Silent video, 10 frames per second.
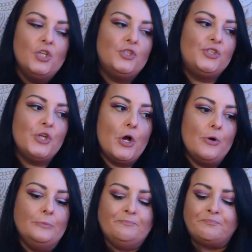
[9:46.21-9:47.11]

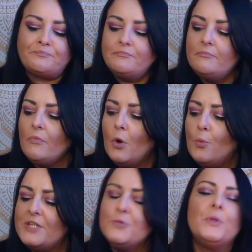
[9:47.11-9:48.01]
So,
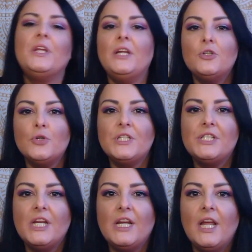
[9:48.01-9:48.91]
What's really
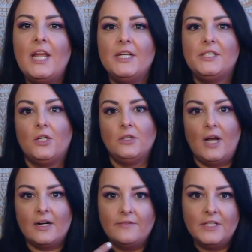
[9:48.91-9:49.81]
interesting is a
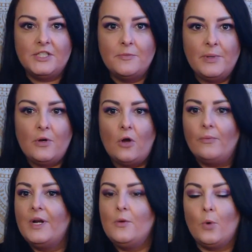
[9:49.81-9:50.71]
lot of us have been
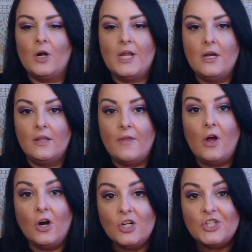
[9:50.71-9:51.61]
already working on the
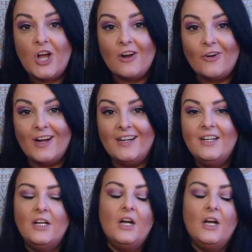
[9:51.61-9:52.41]
heart chakra,